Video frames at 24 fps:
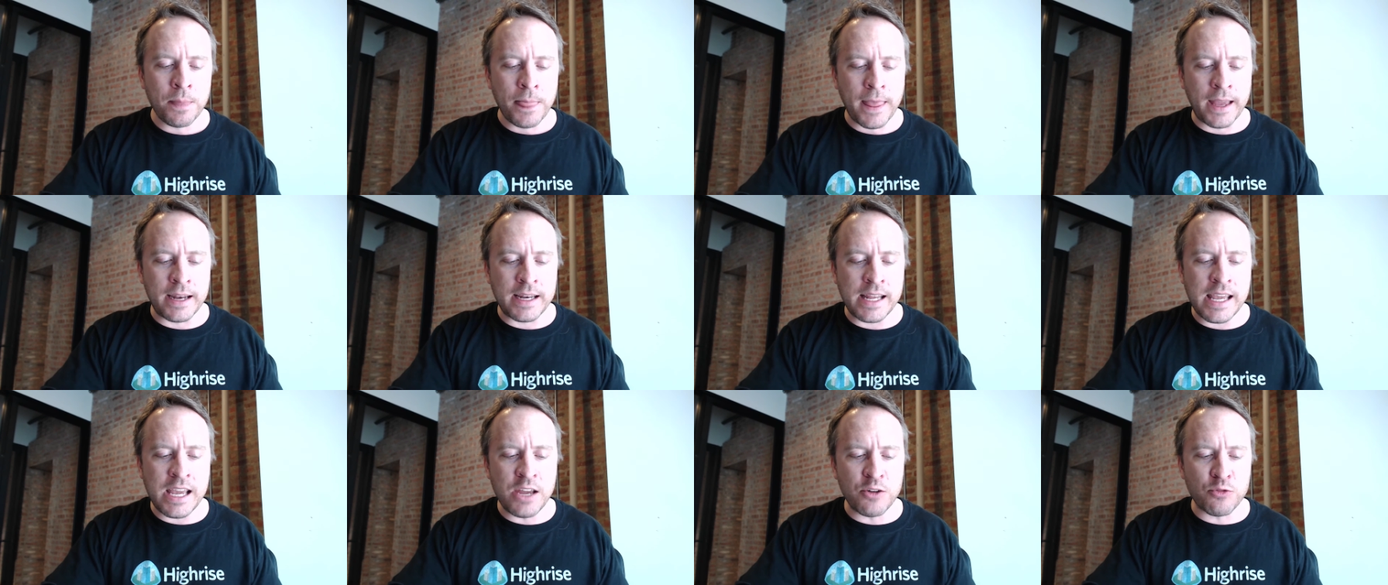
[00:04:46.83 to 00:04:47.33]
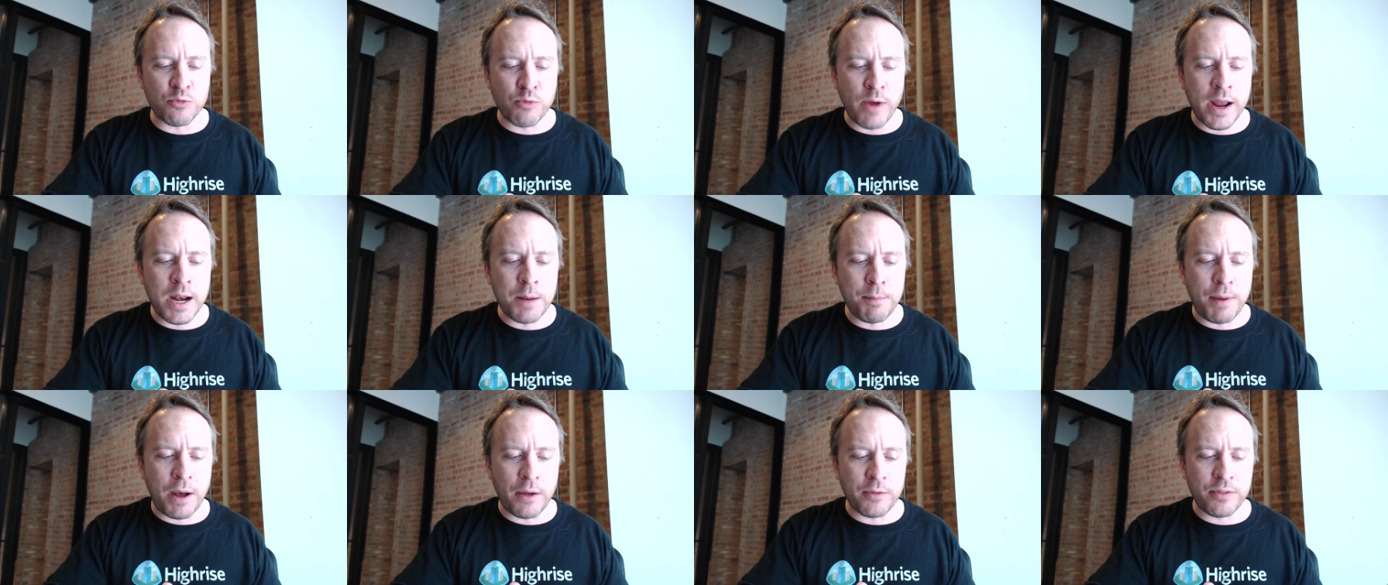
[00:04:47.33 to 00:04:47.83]
And he had
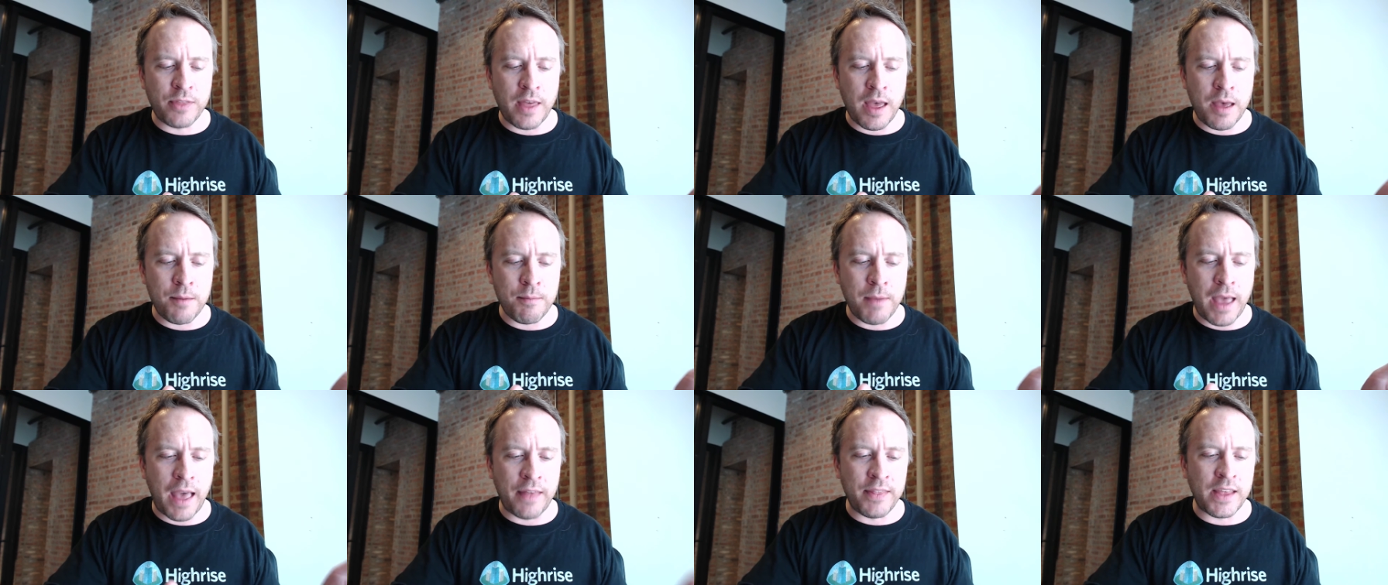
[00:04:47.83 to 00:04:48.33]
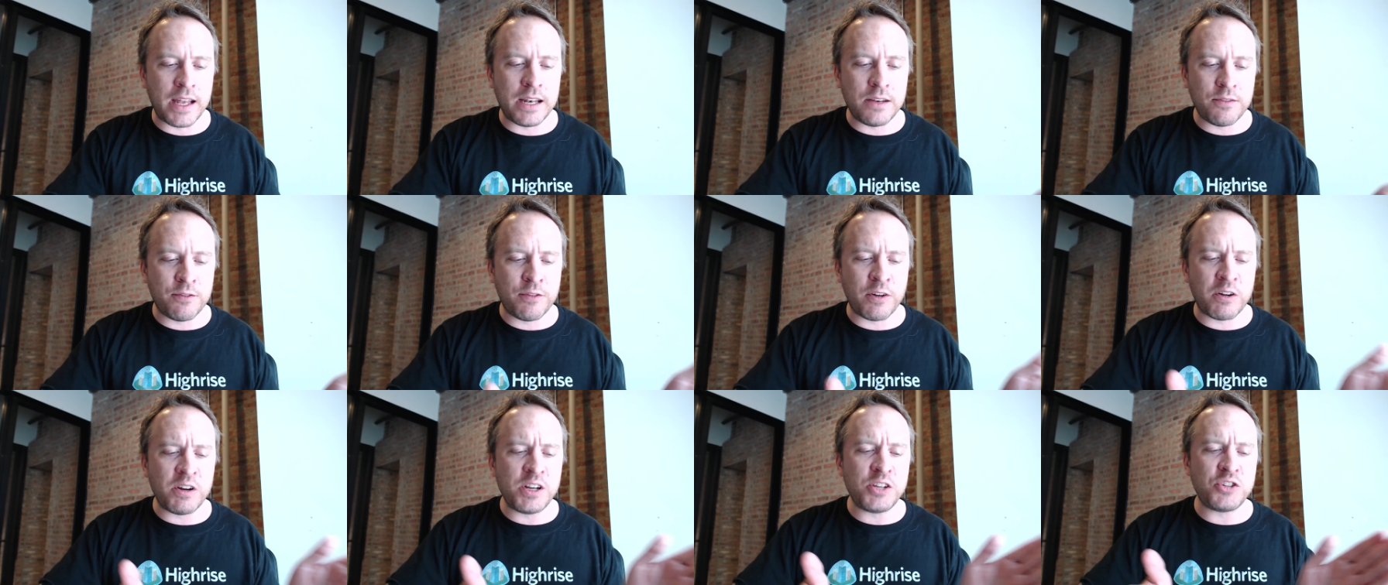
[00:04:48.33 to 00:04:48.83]
read about them, and
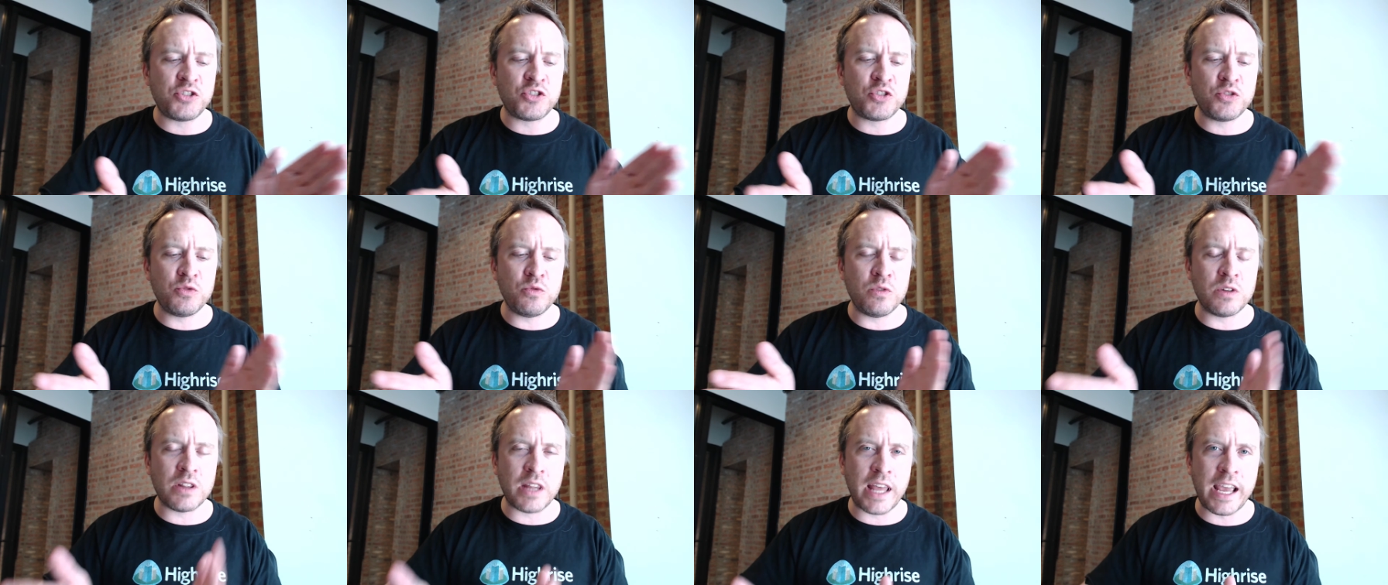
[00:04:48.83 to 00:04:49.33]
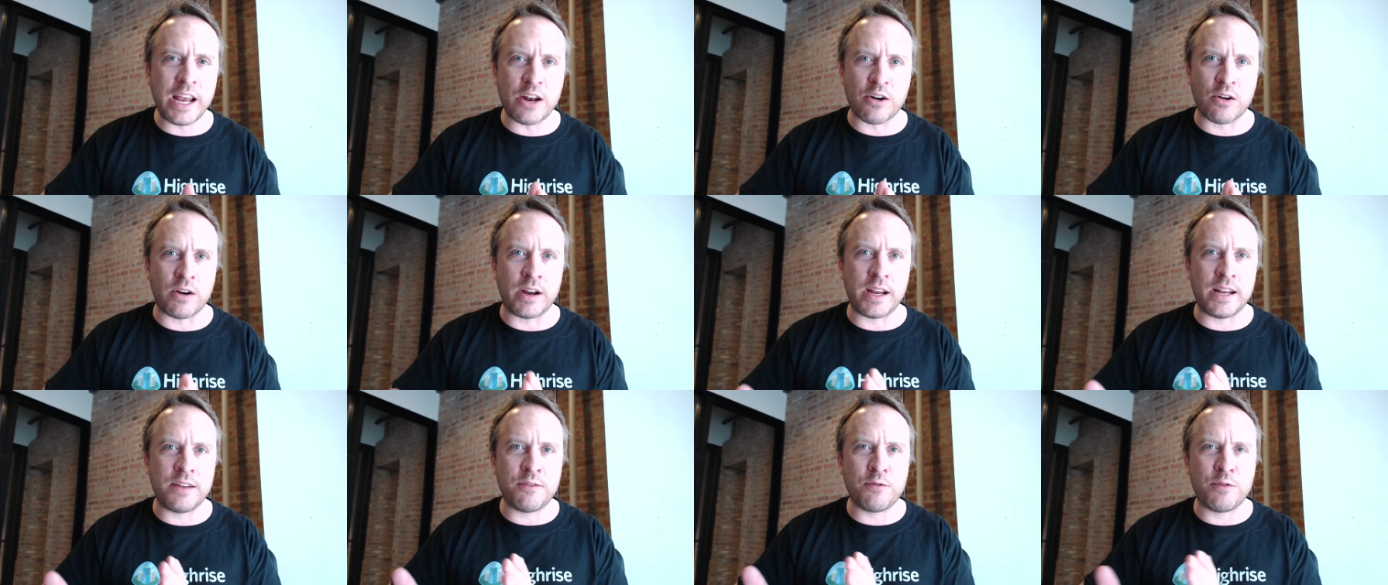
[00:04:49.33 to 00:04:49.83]
then very soon
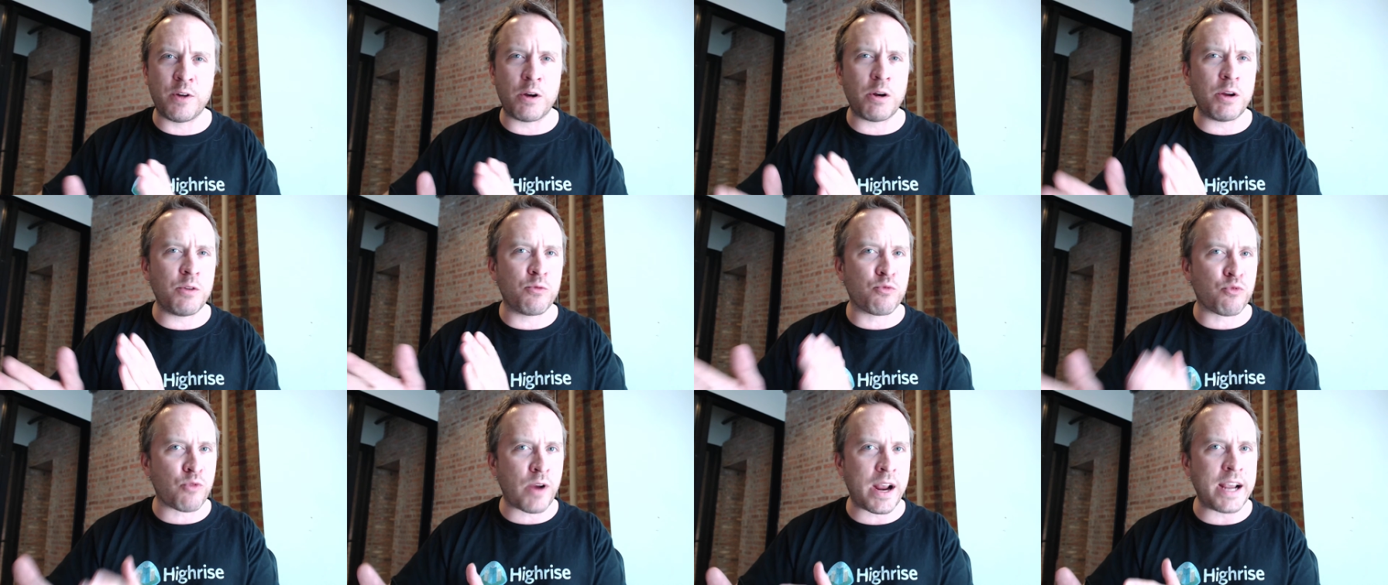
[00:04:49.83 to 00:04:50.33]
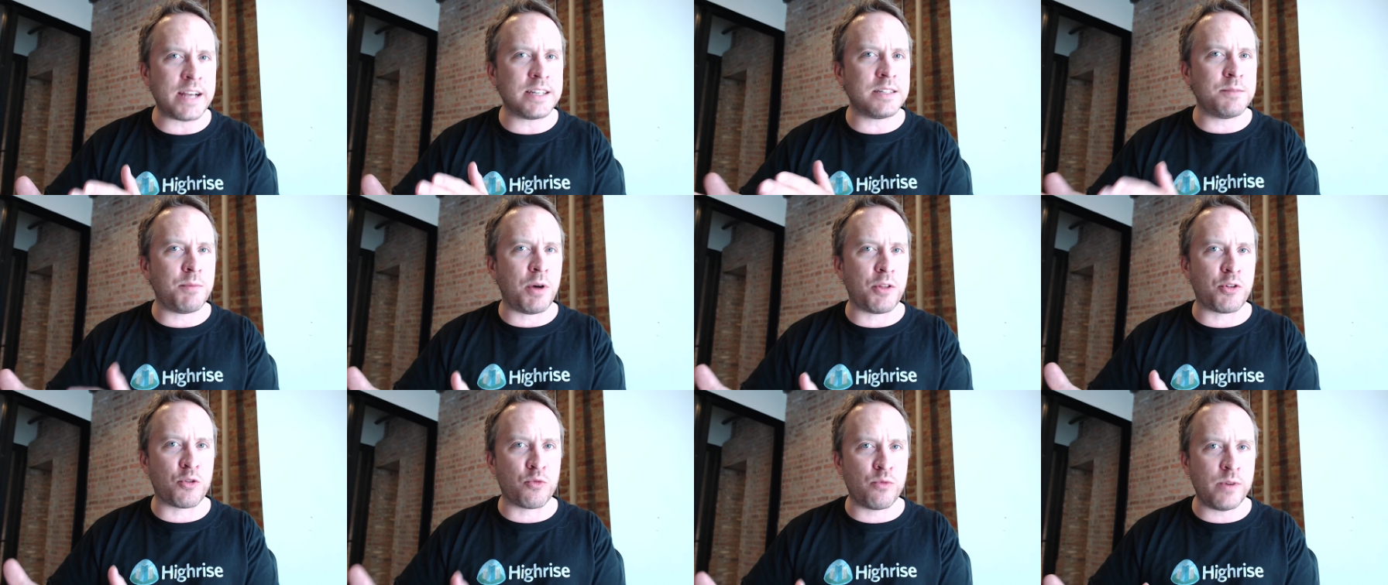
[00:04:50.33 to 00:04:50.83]
later, in very
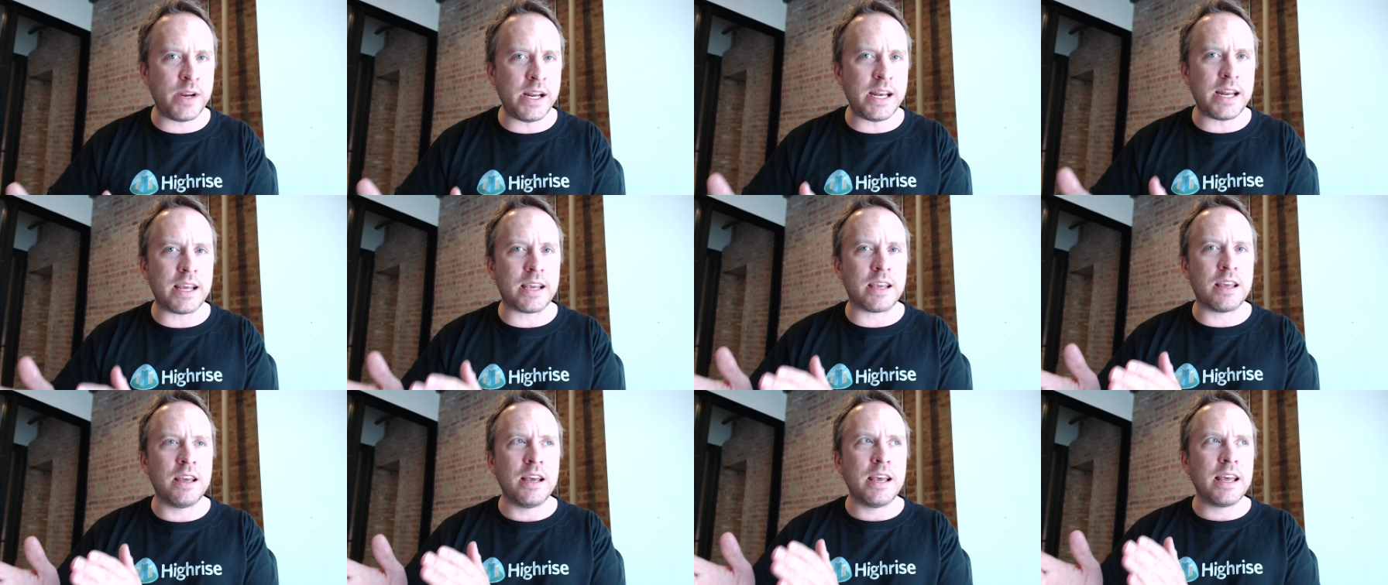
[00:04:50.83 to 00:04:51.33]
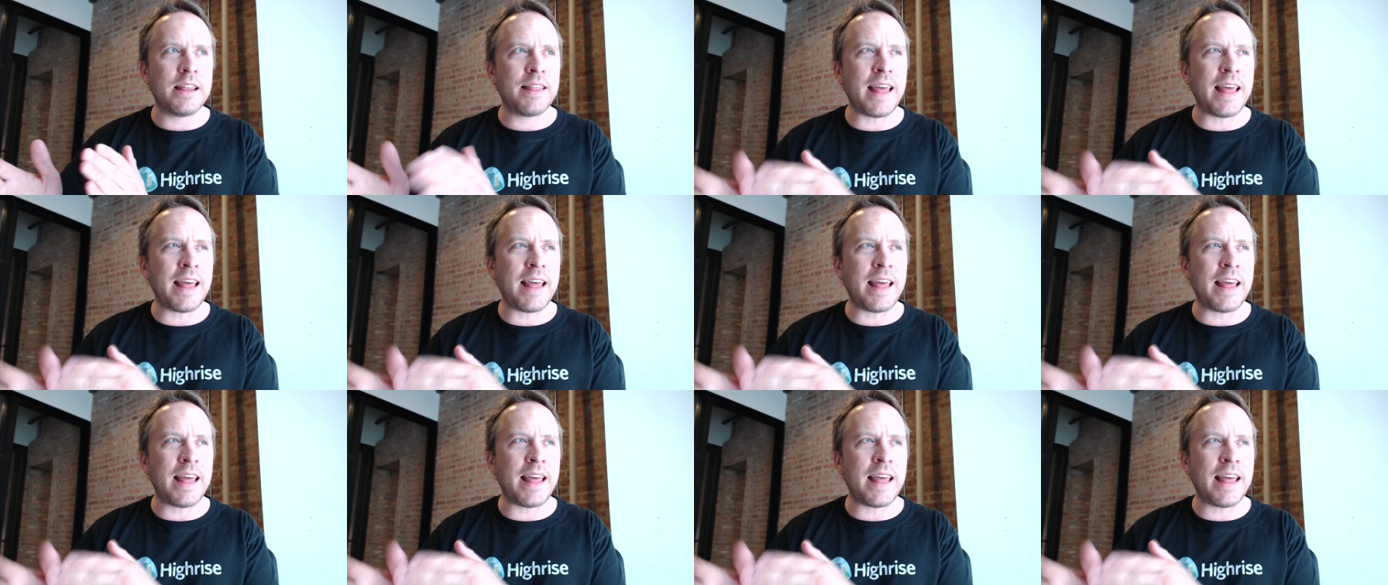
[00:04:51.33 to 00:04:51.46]
random other reading,